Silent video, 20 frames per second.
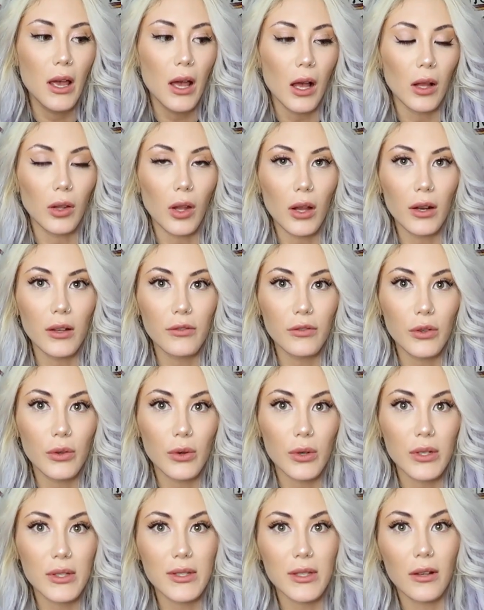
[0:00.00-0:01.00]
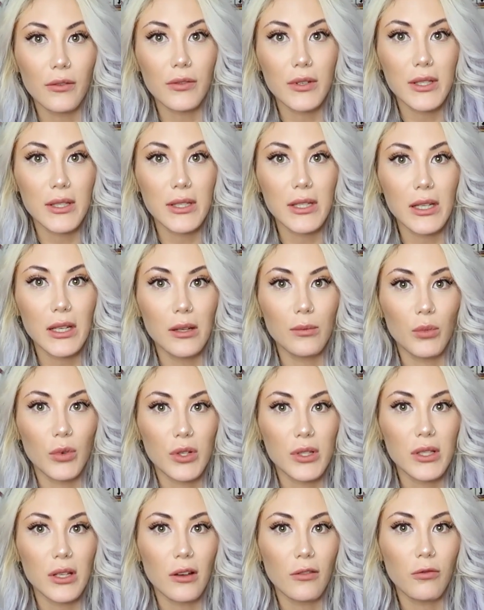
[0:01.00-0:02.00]
a lot of your self-esteem or
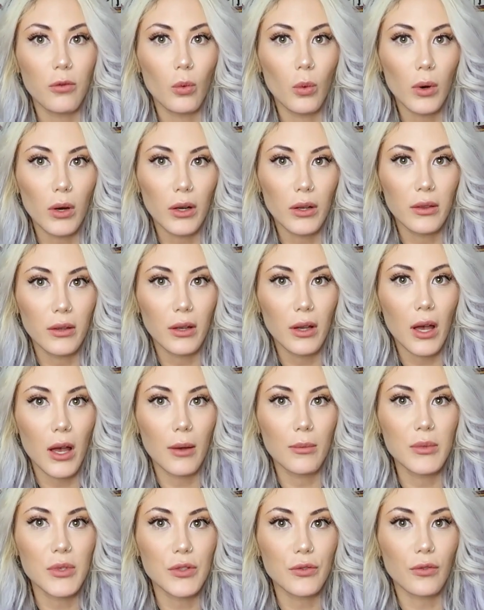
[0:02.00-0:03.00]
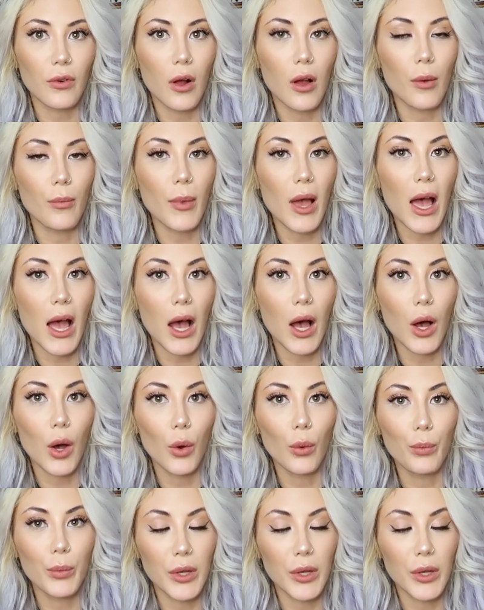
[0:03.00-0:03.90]
self-worth comes from how